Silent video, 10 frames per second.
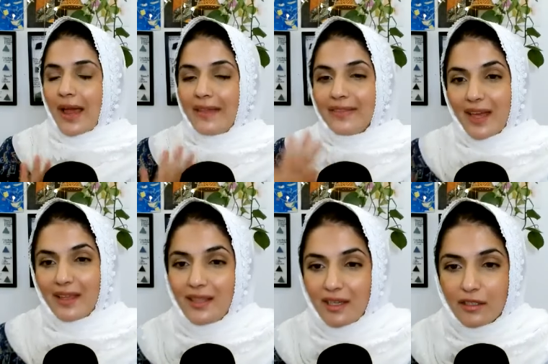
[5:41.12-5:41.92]
and
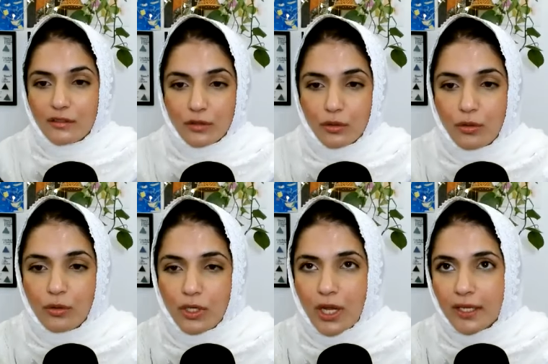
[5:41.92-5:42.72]
then there is no
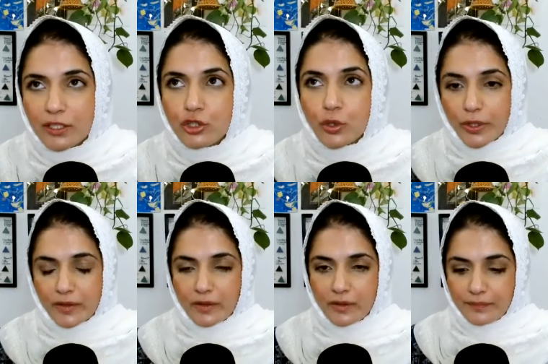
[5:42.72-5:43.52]
like
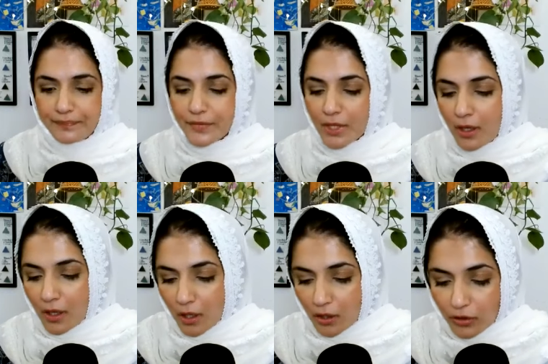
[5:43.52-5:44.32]
choice
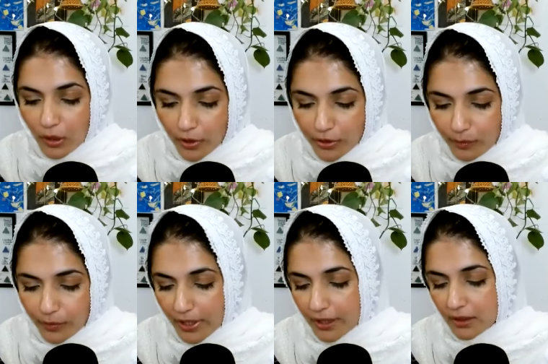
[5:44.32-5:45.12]
so I want to
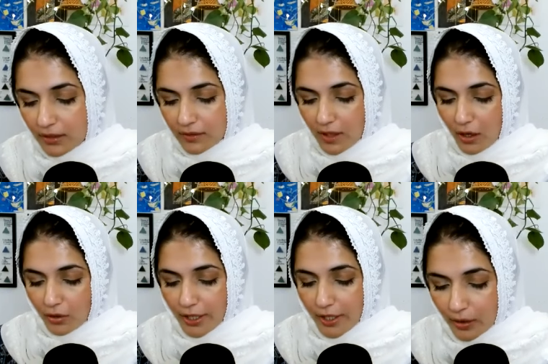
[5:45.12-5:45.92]
break this
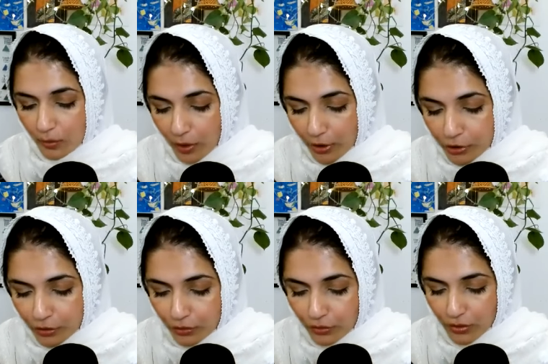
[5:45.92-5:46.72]
down and I want
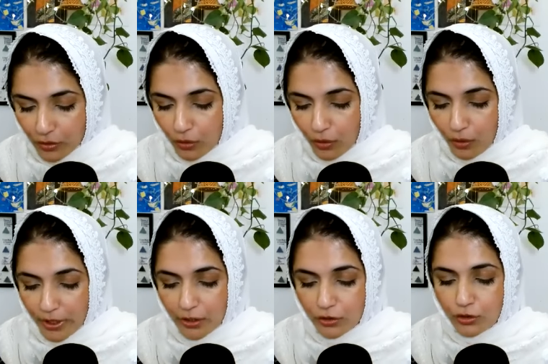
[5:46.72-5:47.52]
to go
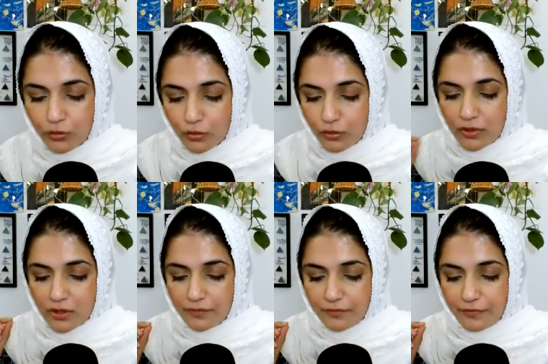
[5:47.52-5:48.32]
into
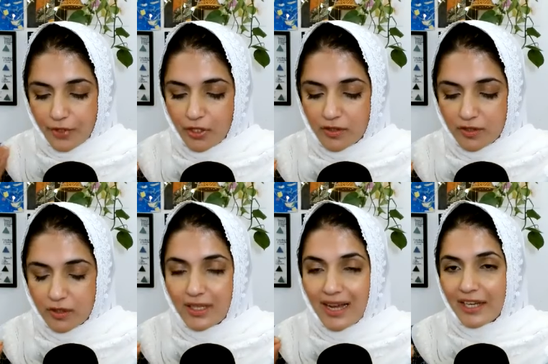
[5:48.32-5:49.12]
first
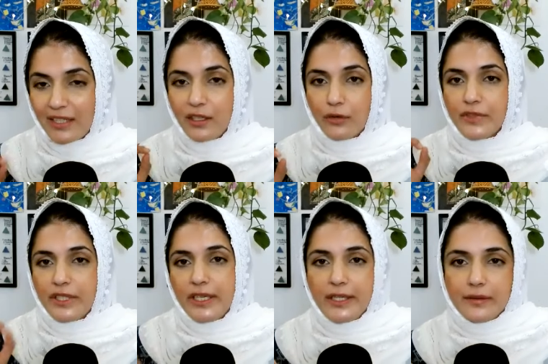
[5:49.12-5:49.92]
the idea of
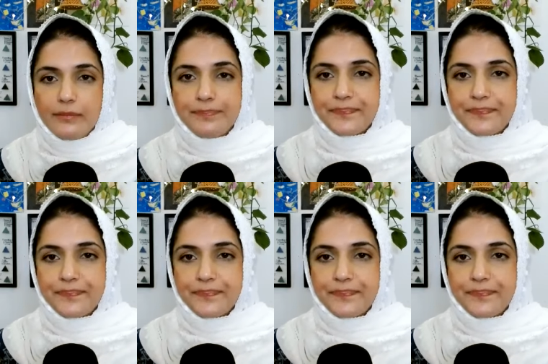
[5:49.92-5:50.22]
deen.